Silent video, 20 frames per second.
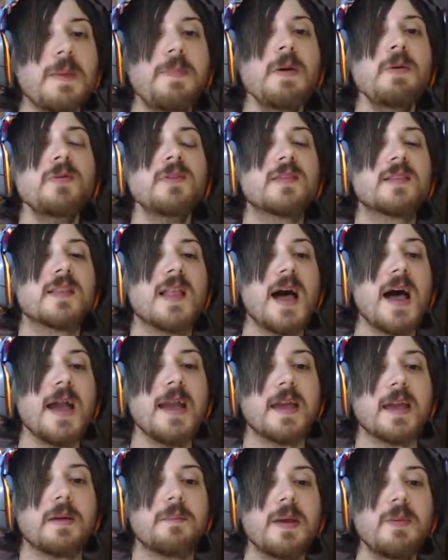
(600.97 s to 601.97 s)
he was
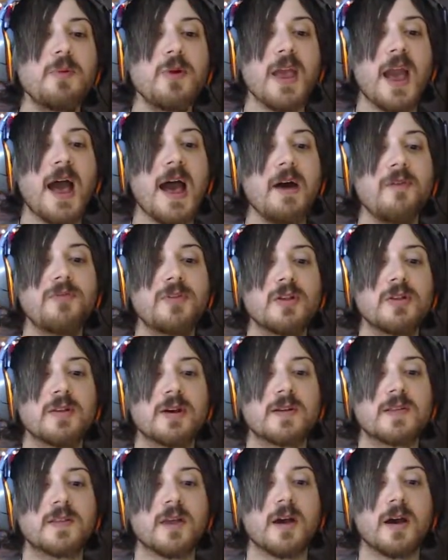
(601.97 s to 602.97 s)
lying. Maybe we have to
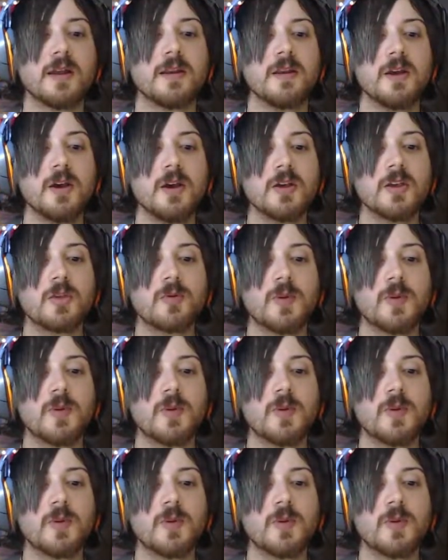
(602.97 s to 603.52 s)
look down so